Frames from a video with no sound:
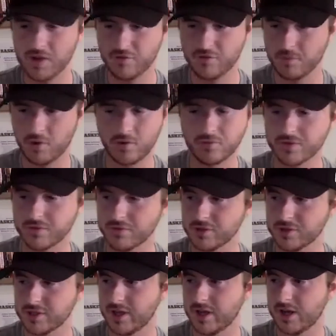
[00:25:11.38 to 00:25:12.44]
from home for the
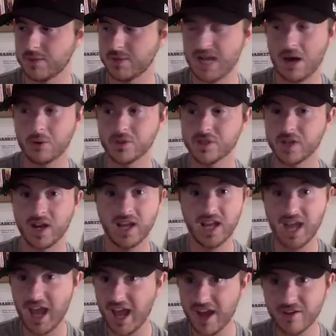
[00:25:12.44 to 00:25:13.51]
first time, and now he's got
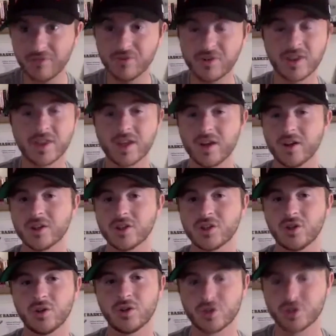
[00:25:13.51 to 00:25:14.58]
everything on his
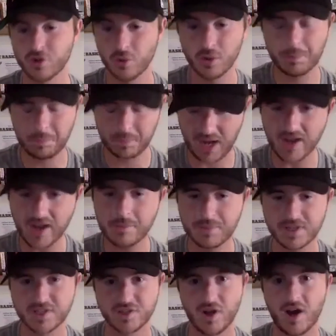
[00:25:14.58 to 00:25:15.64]
shoulders. So it kind of
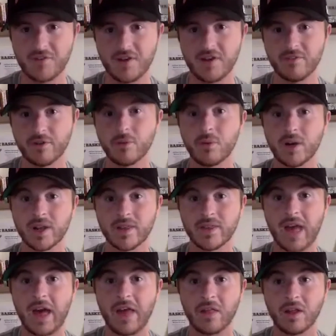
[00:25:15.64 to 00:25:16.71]
pissed off everyone in
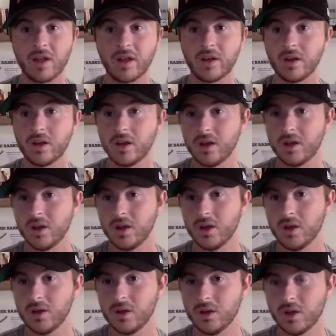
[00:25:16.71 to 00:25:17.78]
that, like,
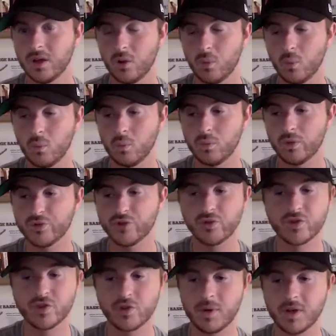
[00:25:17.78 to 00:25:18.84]
you know, there was only
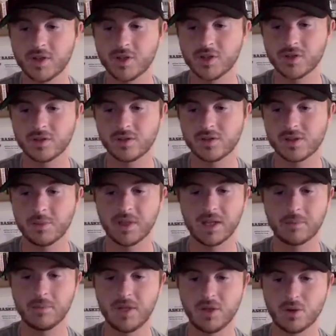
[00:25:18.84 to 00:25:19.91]
so much someone
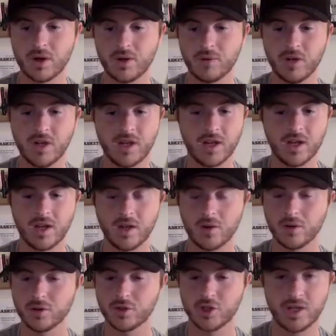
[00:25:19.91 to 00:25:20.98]
like me or Henrique
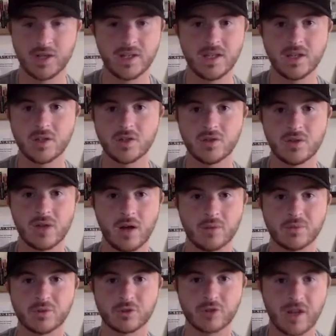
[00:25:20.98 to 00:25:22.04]
or JD could do to
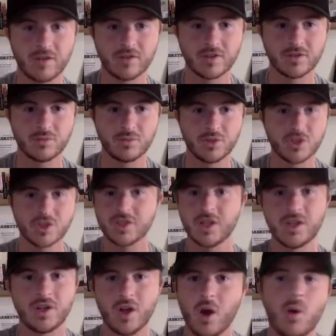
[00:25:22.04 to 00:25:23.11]
help Trev because we just
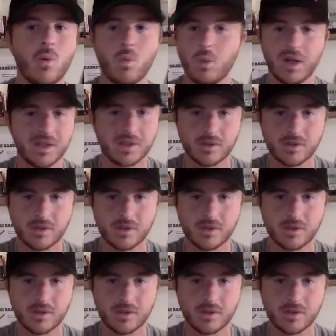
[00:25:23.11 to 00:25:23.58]
didn't know what